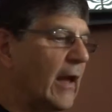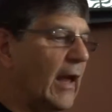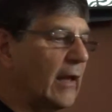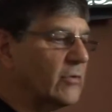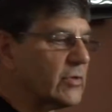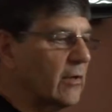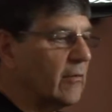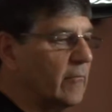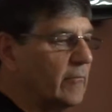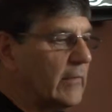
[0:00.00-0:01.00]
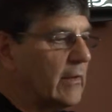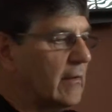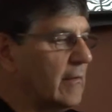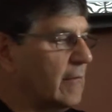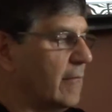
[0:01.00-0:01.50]
And so
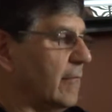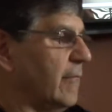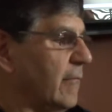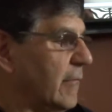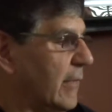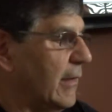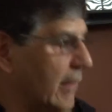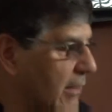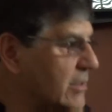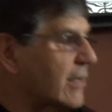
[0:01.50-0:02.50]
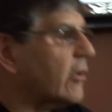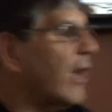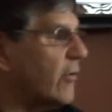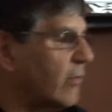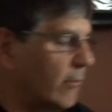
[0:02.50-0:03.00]
his
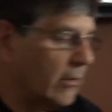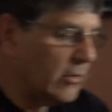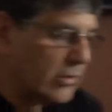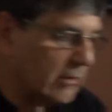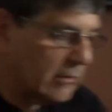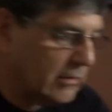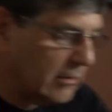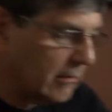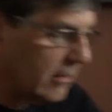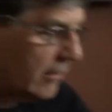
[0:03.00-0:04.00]
contribution to